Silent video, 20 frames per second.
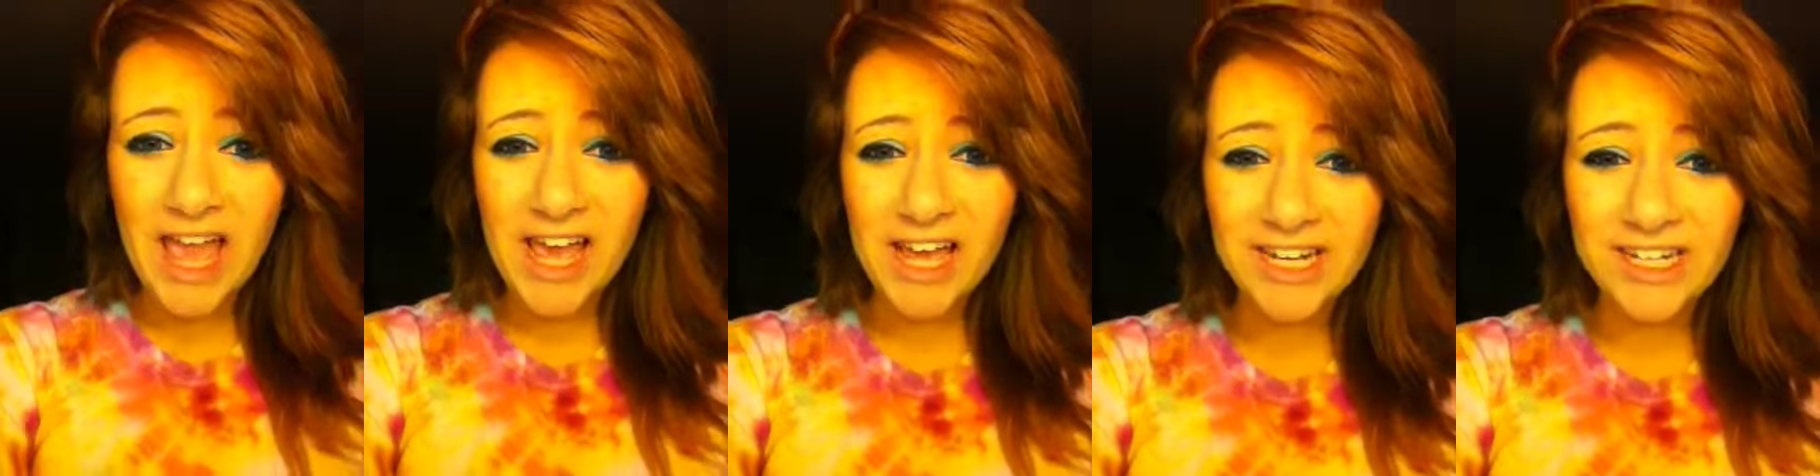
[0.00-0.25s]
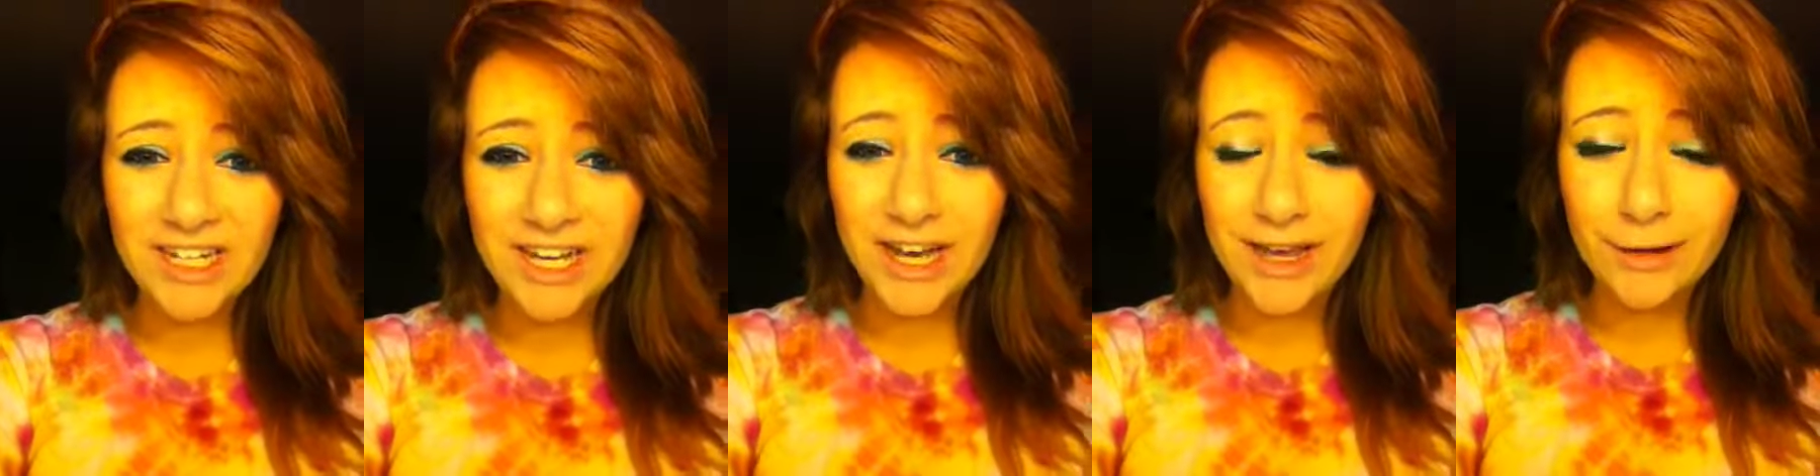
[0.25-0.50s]

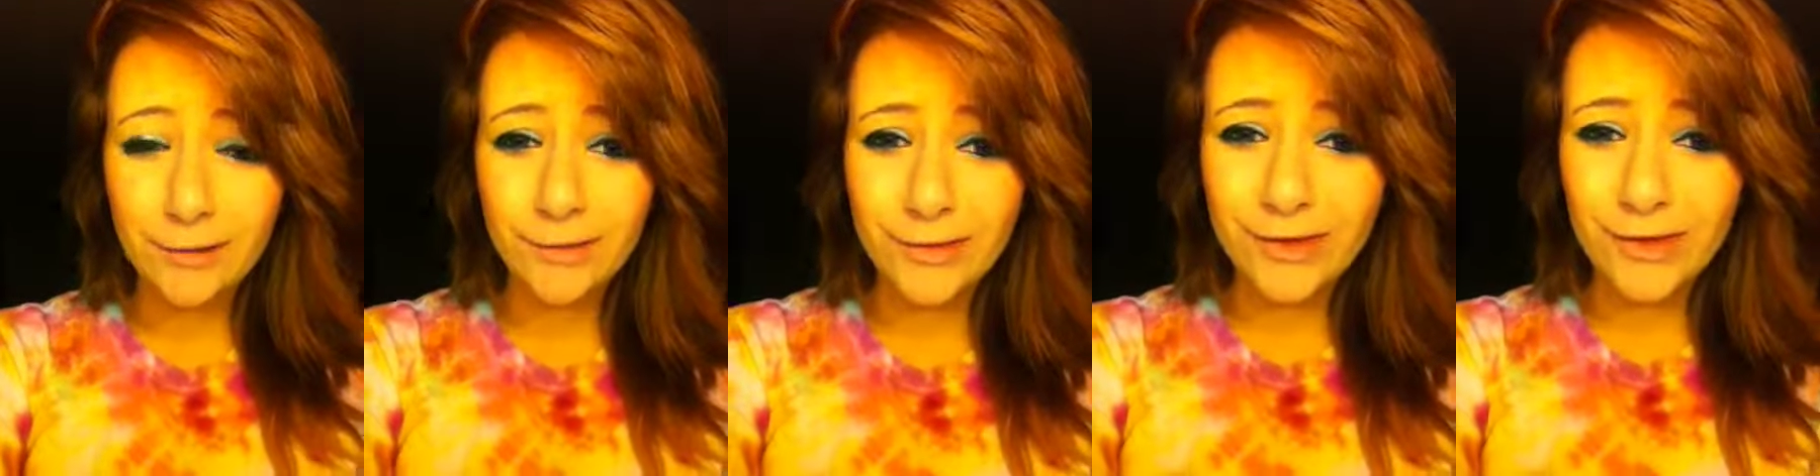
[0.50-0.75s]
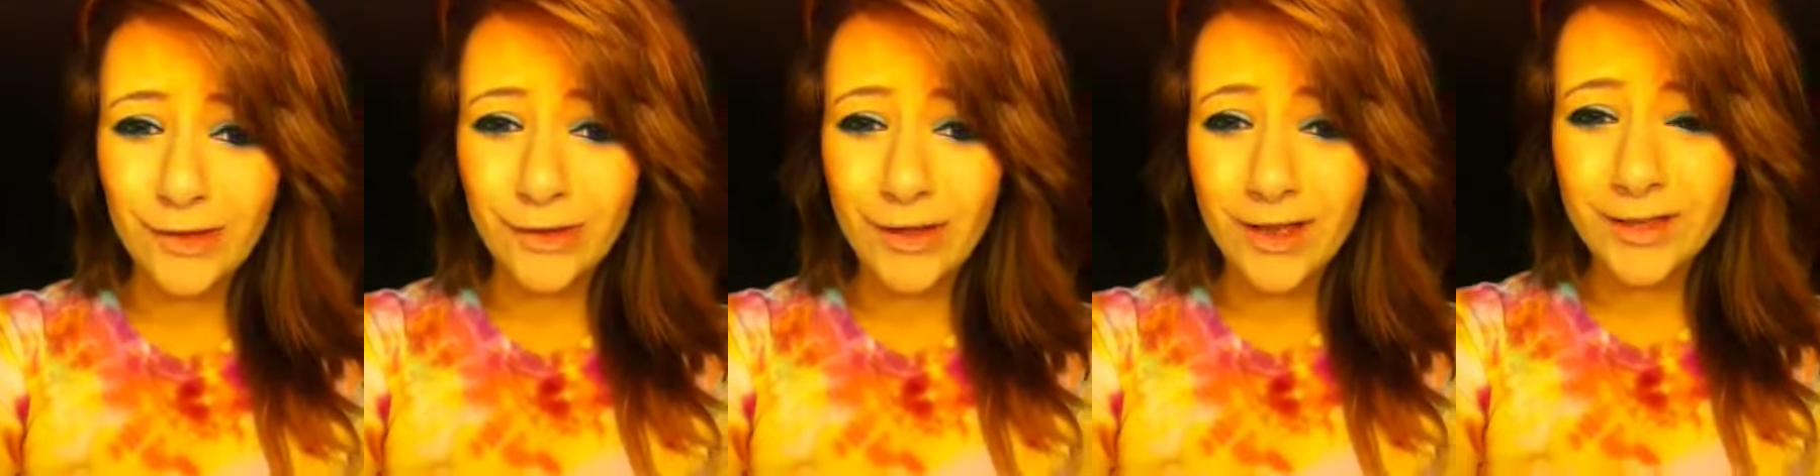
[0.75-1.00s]
and I don't
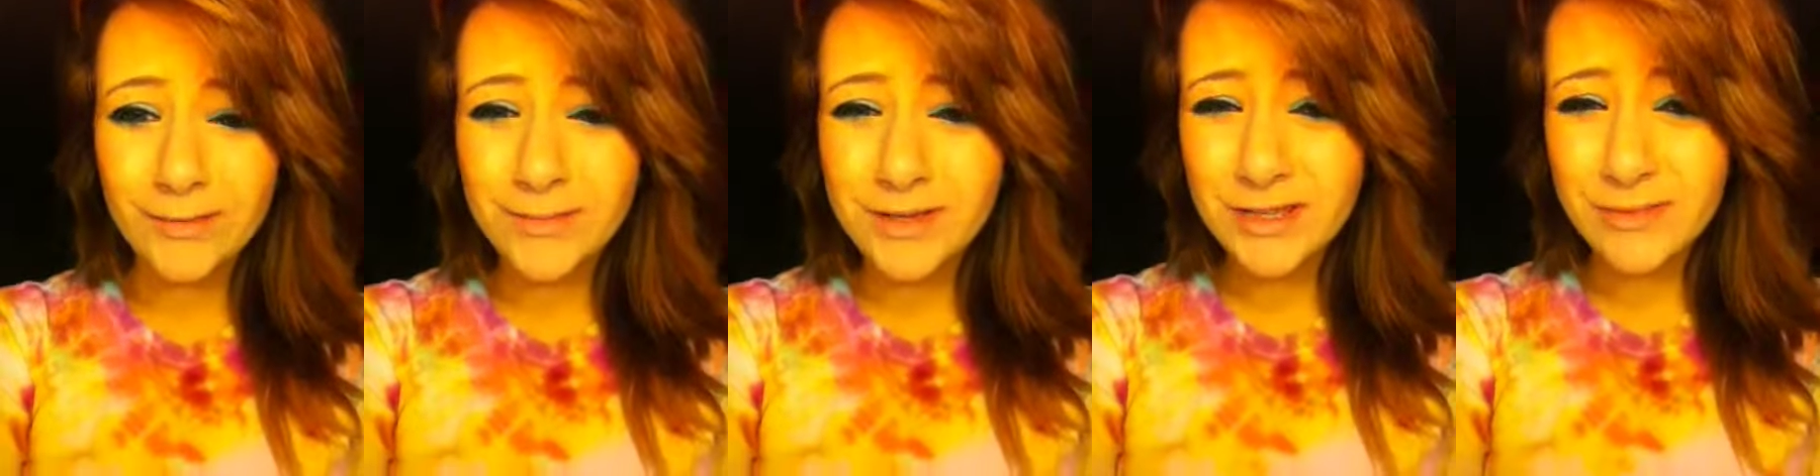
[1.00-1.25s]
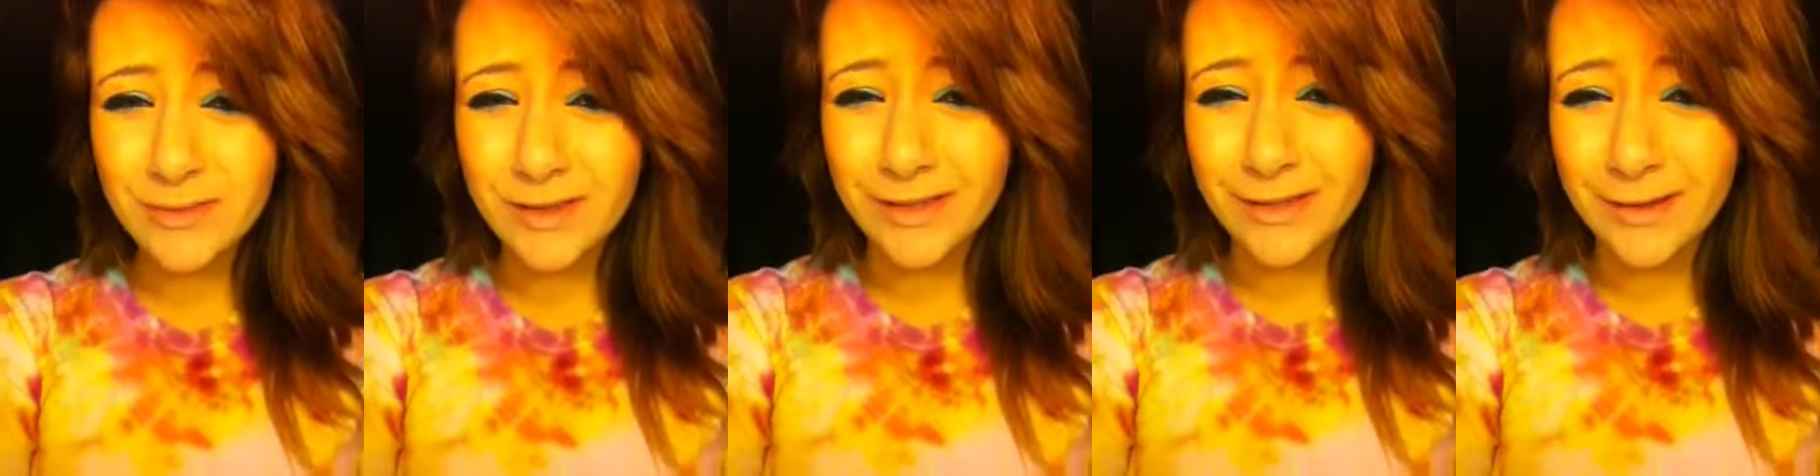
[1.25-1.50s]
think you guys
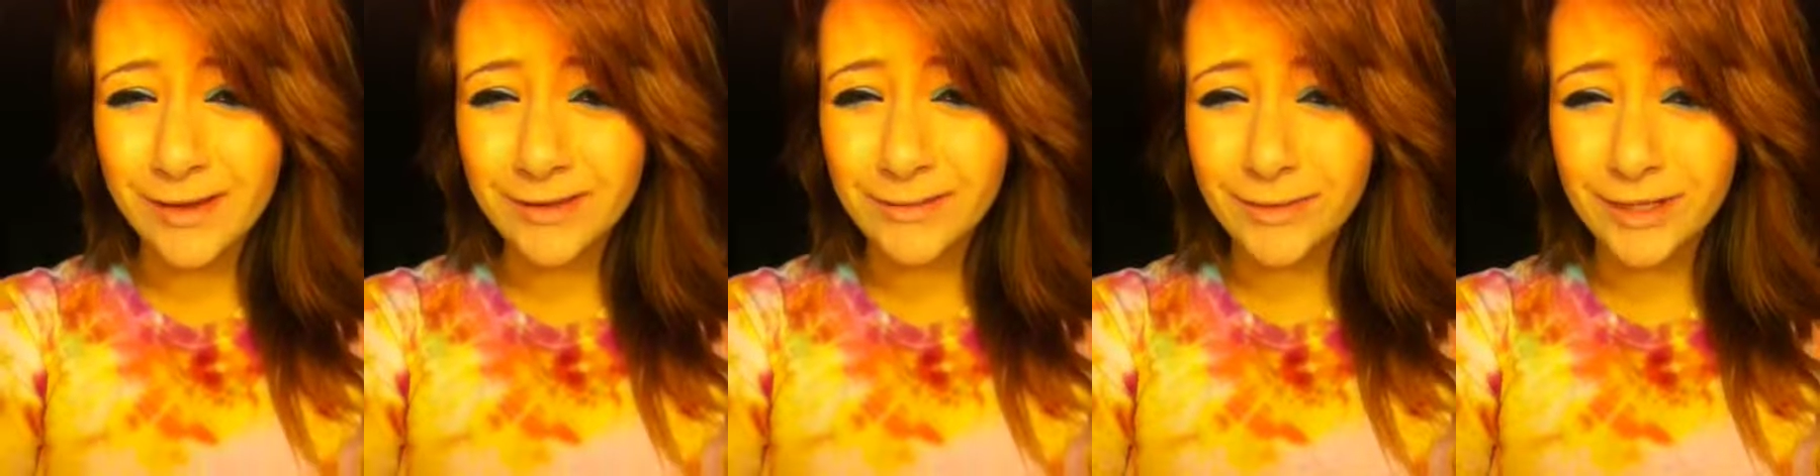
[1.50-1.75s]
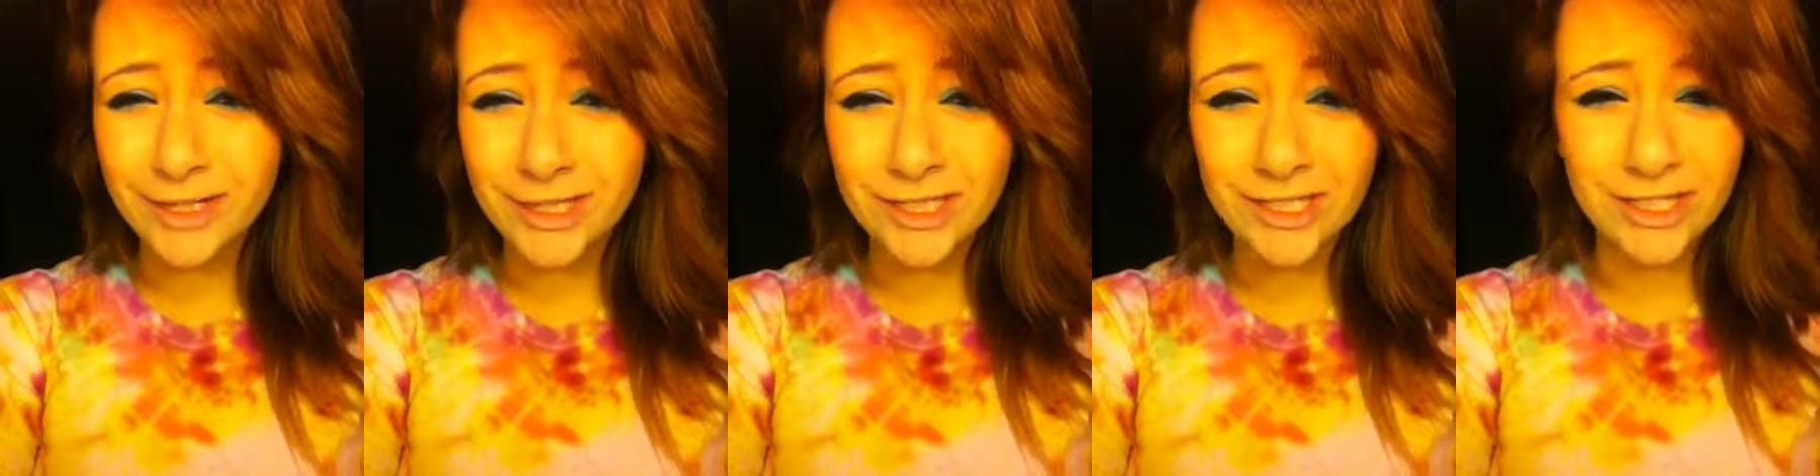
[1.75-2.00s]
miss me
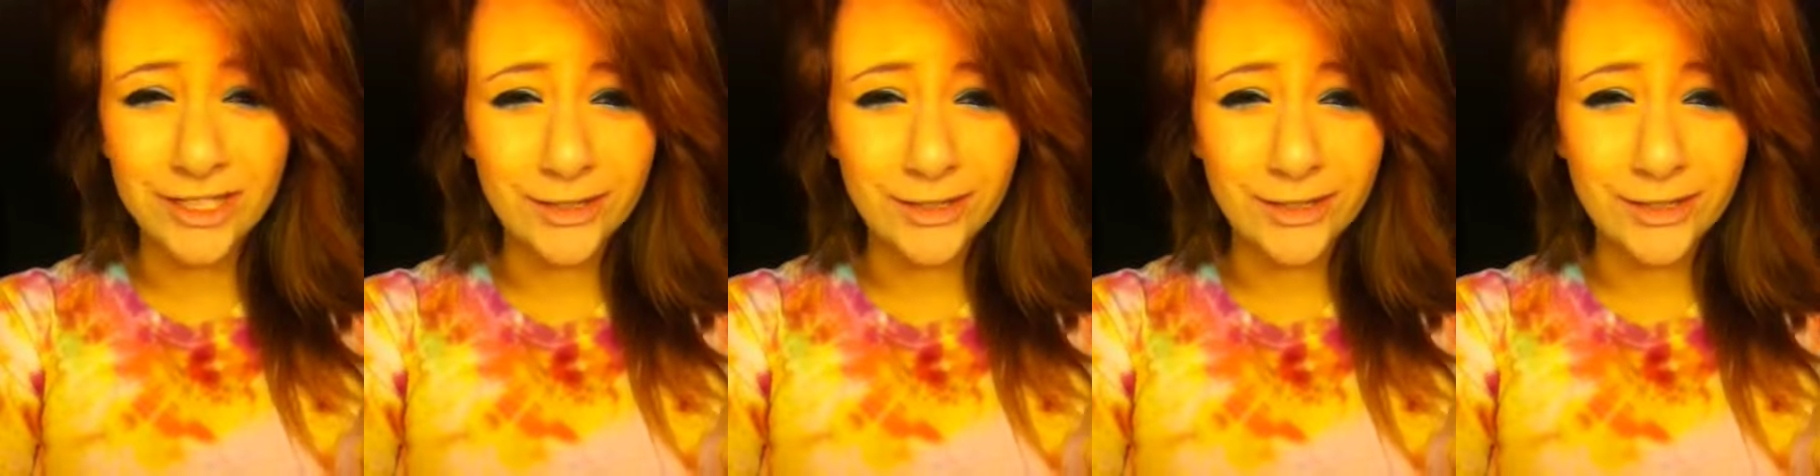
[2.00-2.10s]
that much